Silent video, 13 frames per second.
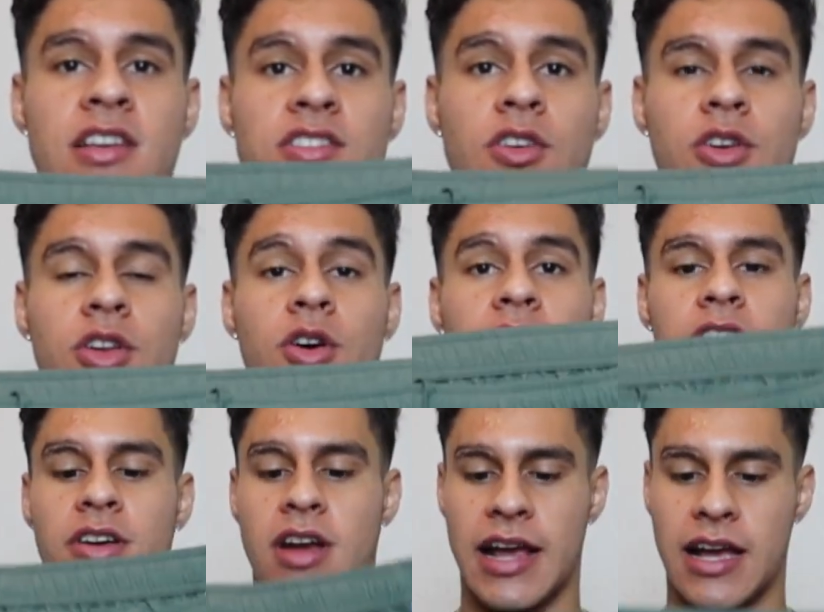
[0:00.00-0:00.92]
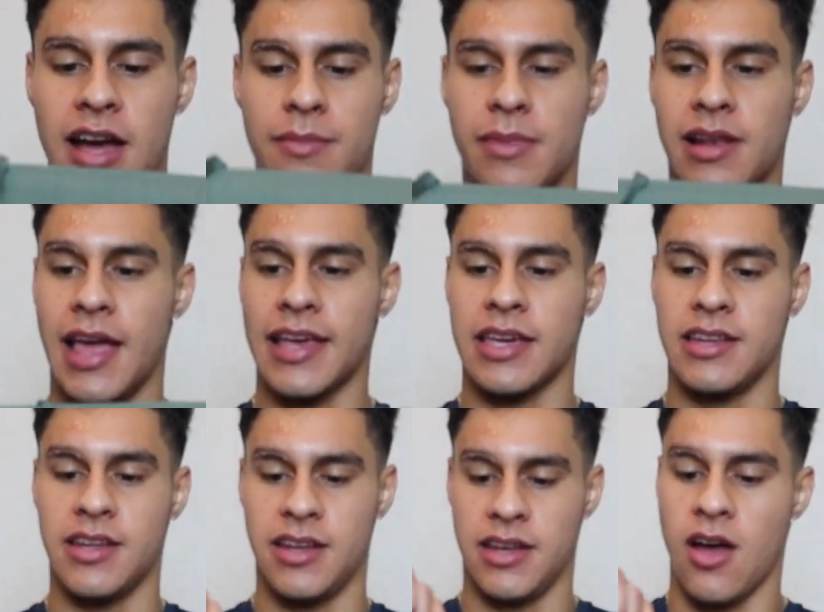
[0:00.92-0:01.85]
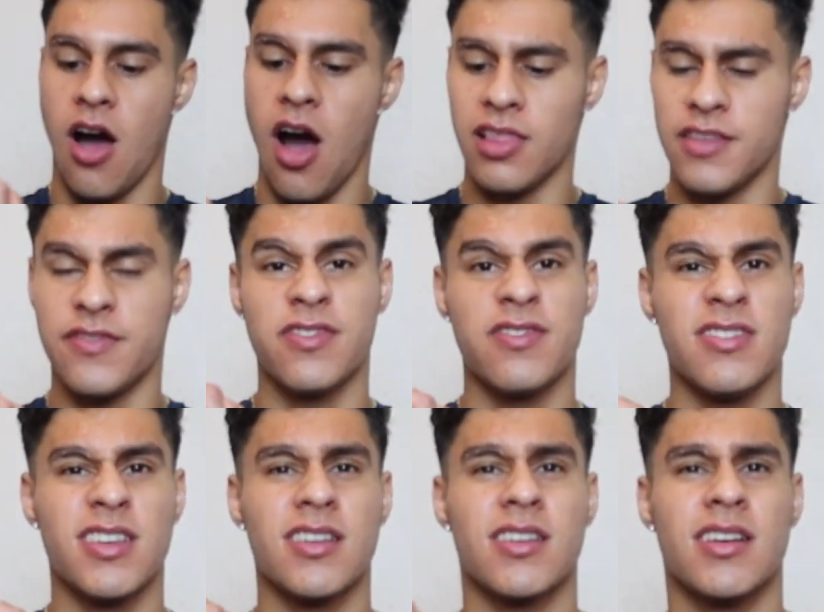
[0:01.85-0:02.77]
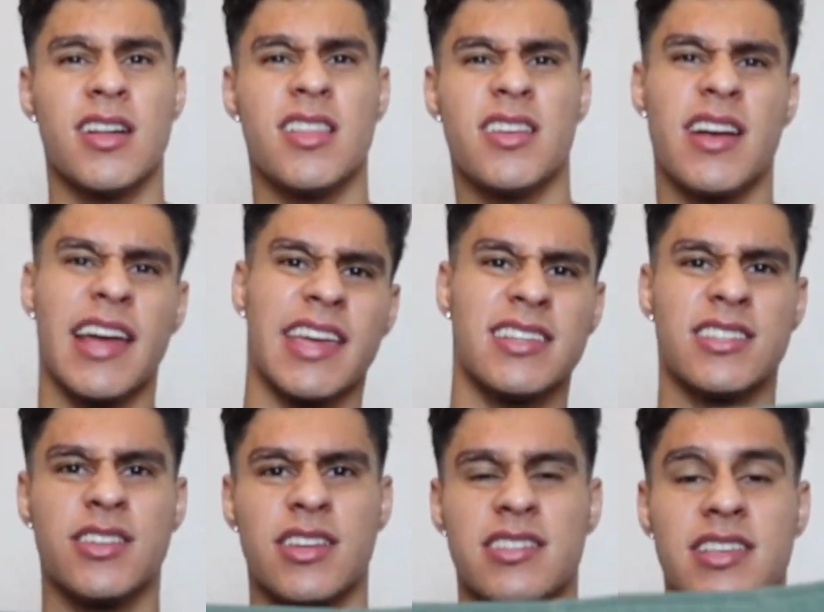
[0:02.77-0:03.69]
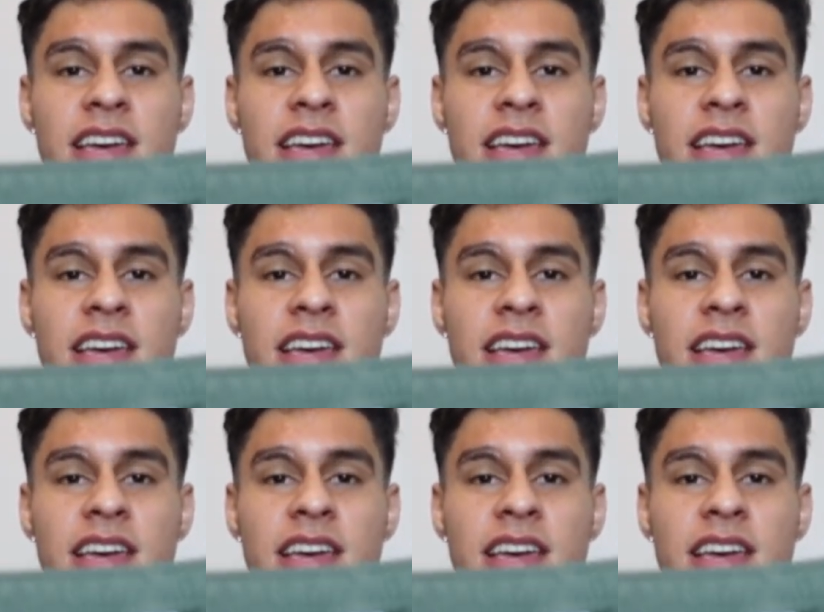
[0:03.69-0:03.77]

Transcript: So you know, here I got them in like in an olive color, I guess you can